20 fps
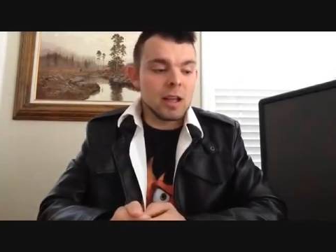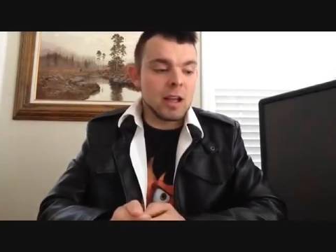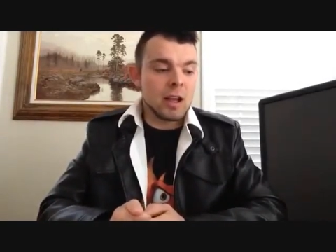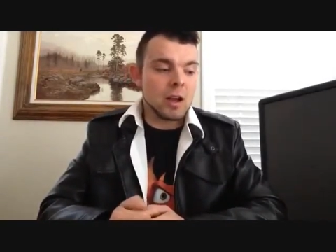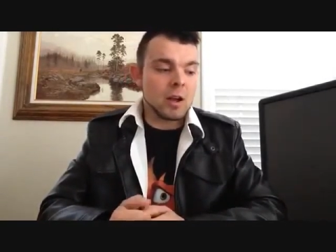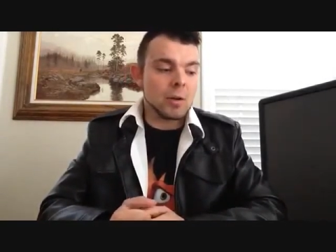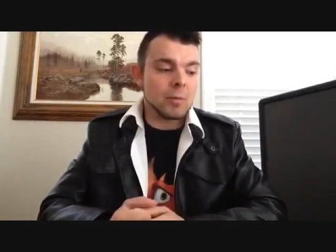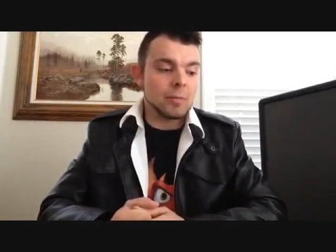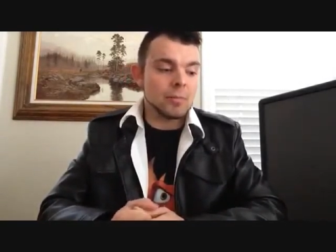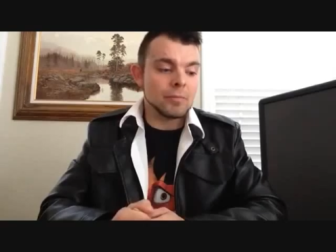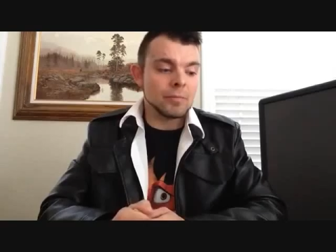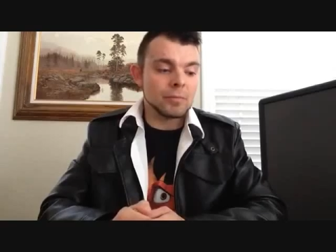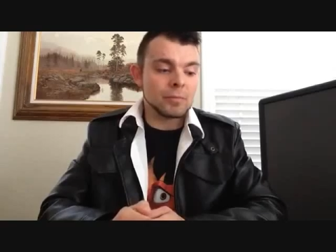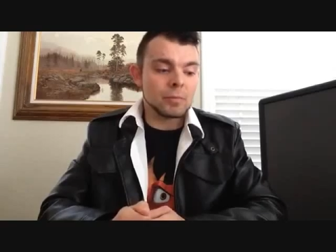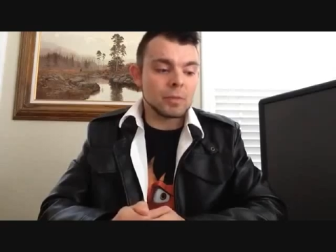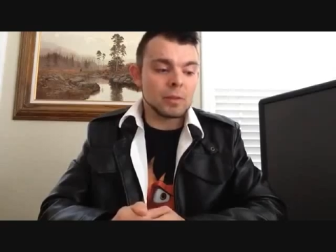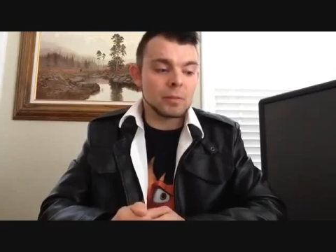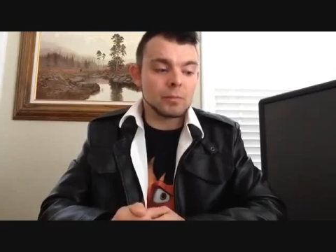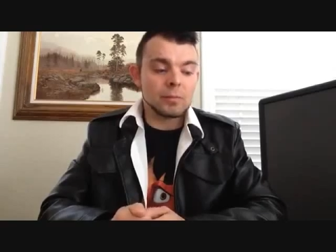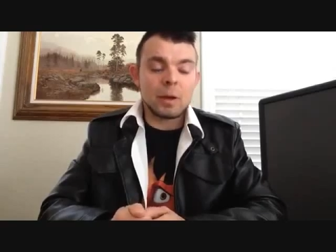Um,
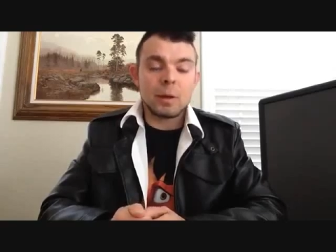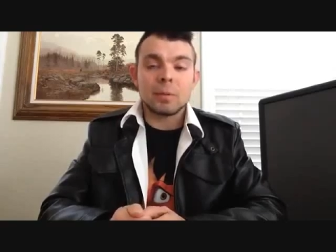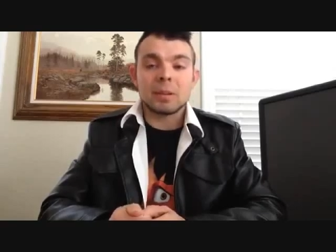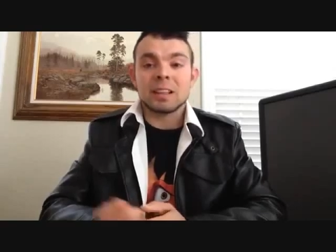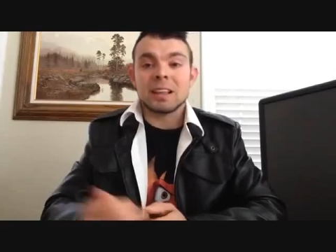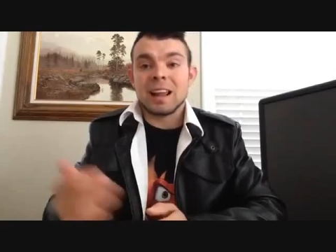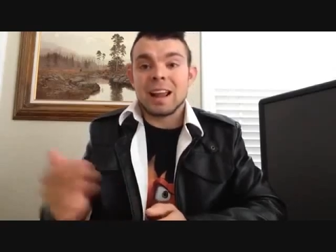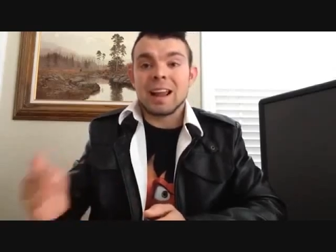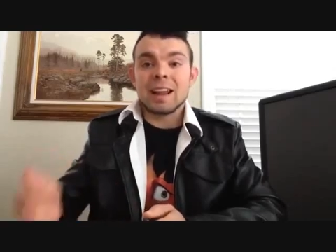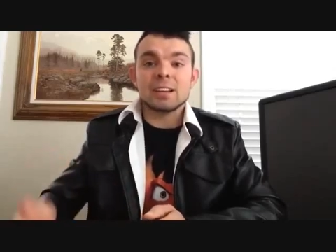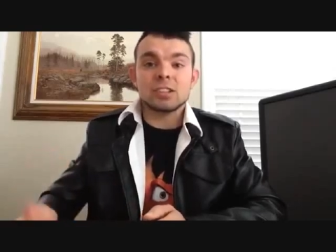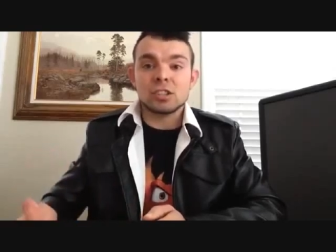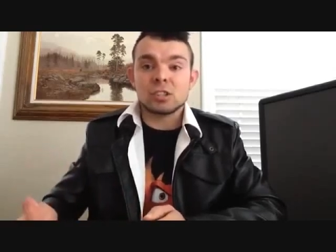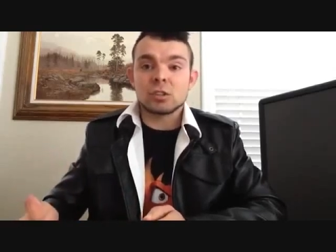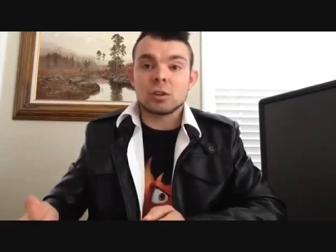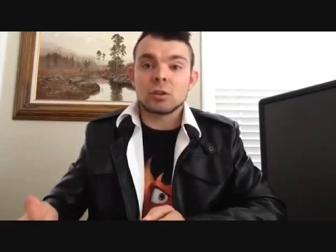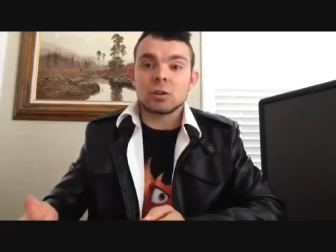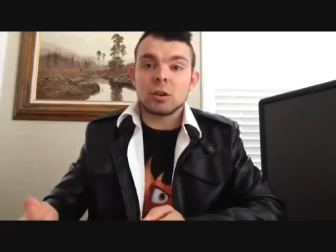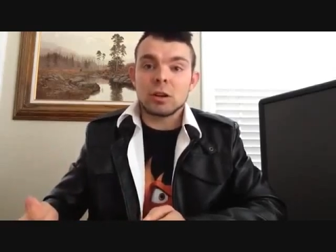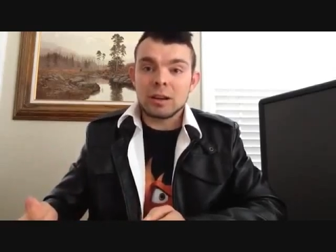maybe the
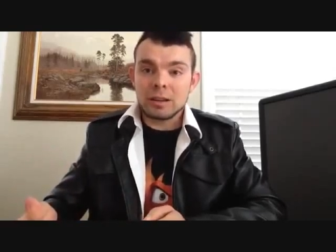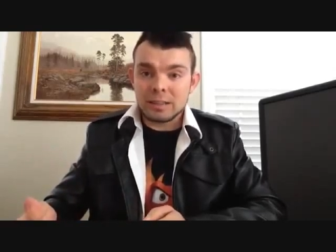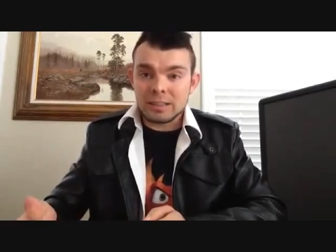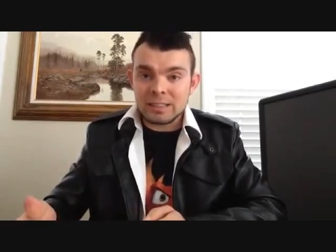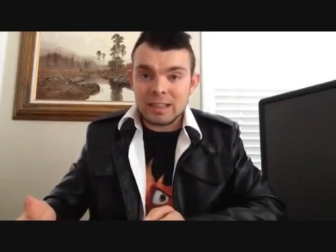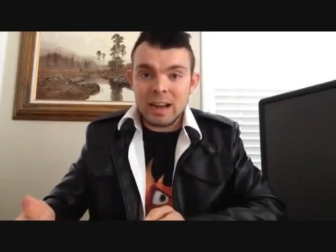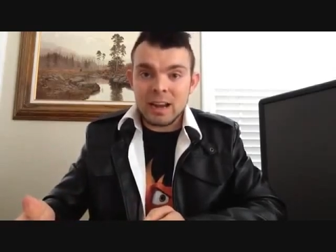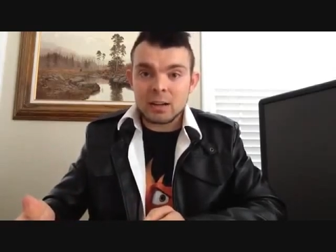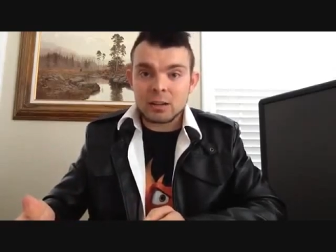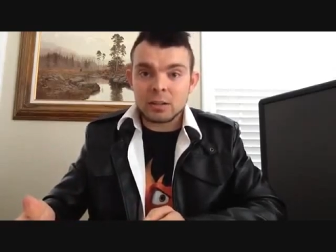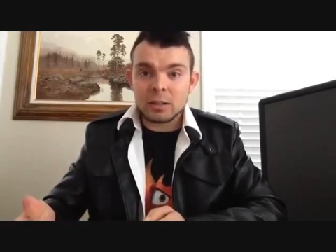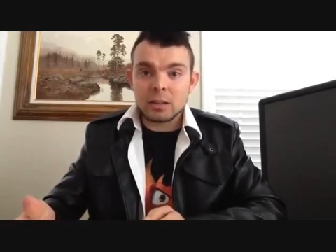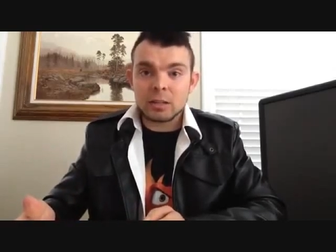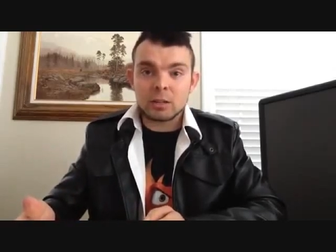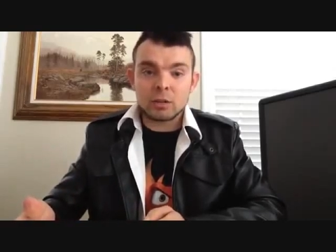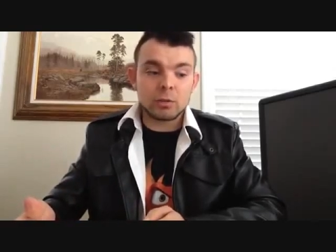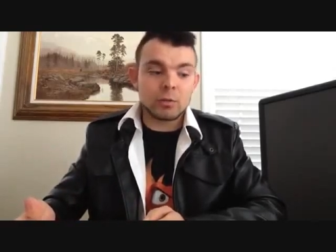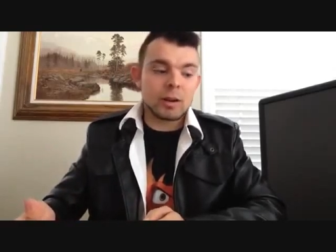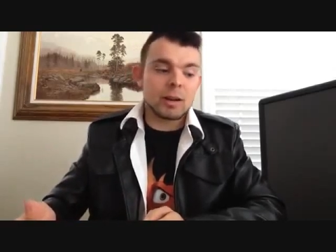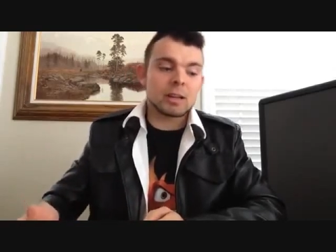ages aren't exactly
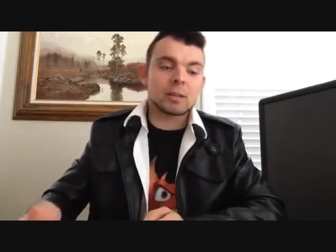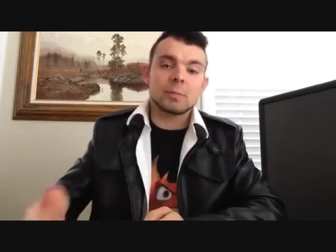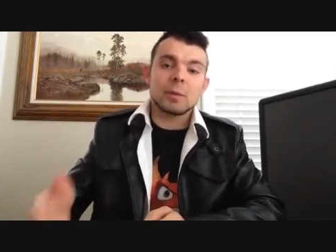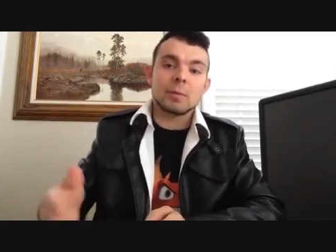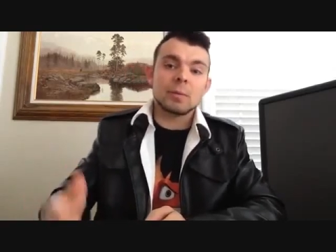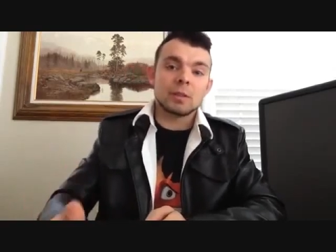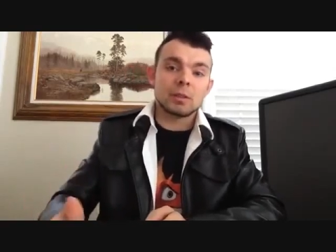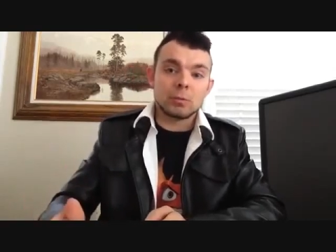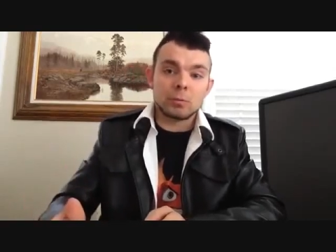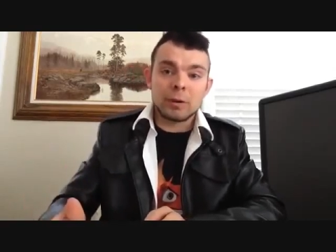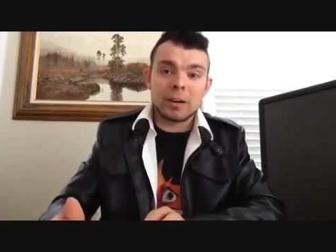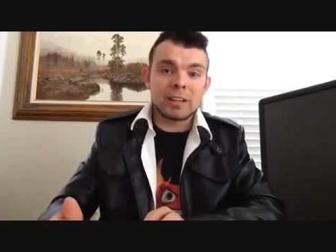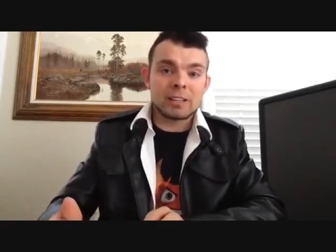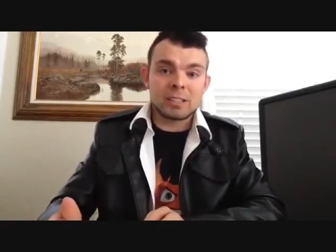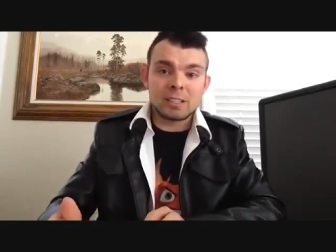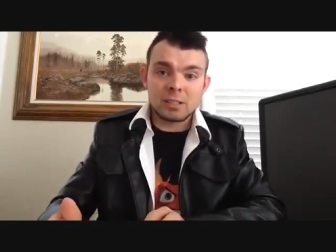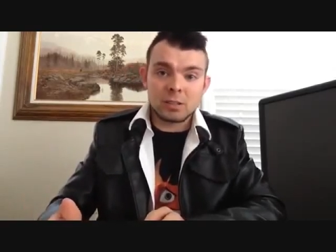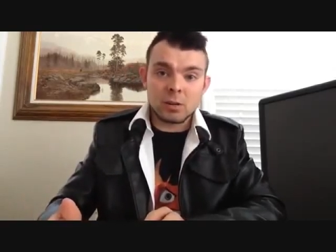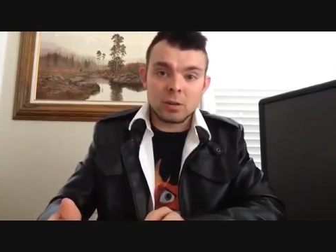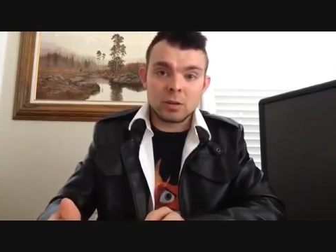correct. Maybe the
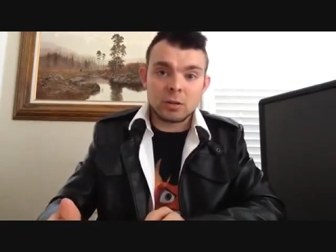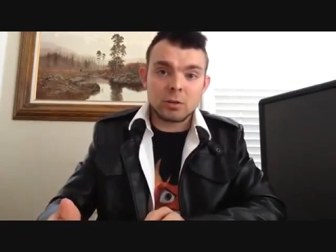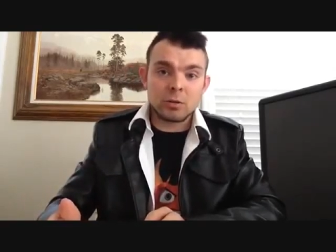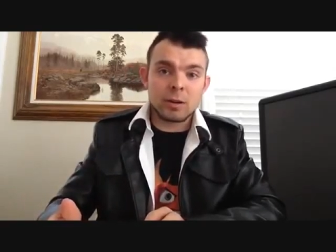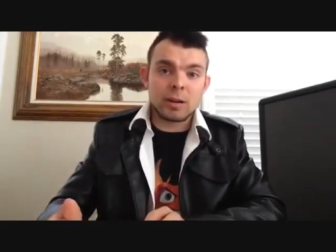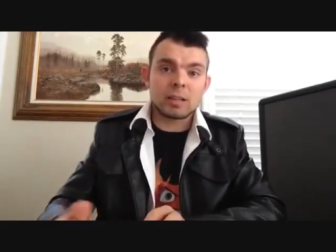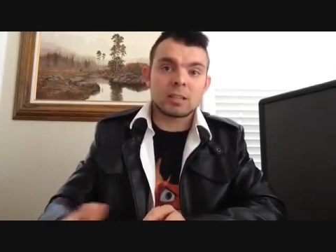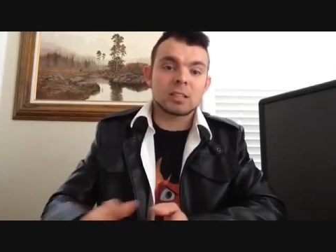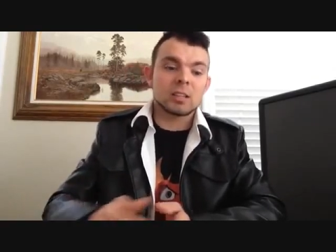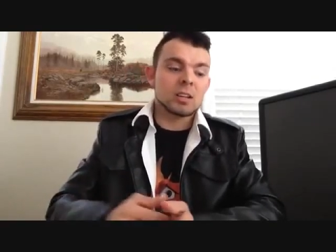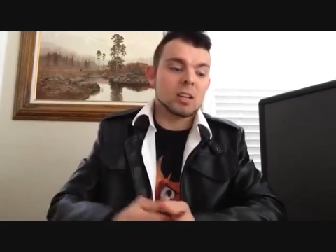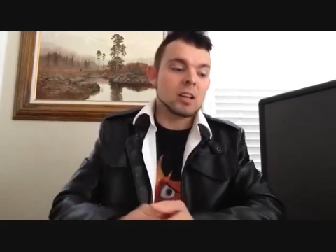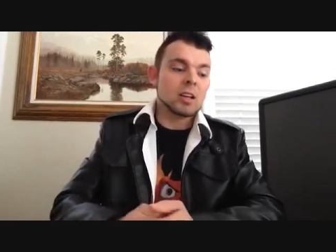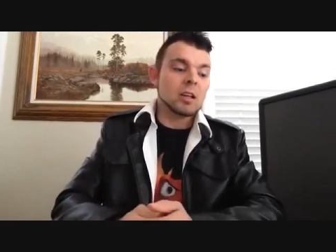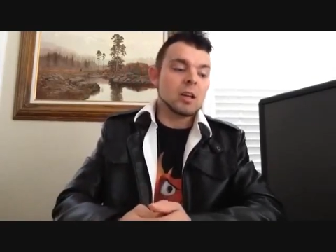races aren't correct.